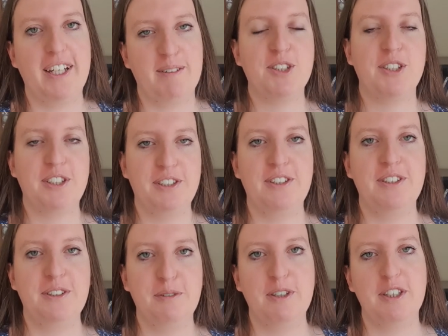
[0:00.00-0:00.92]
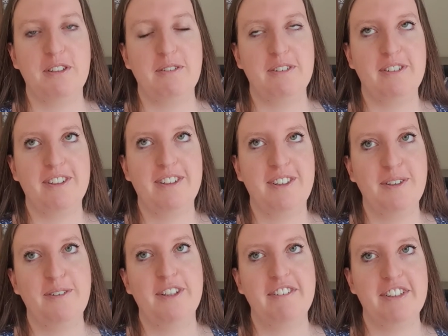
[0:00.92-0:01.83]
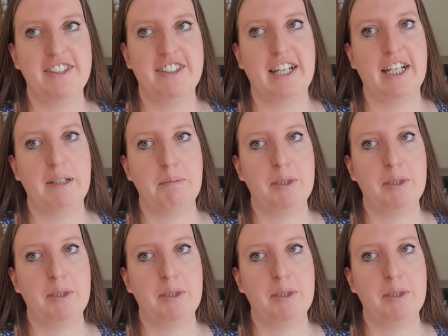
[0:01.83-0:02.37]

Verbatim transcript: I'm sure you know what it feels like,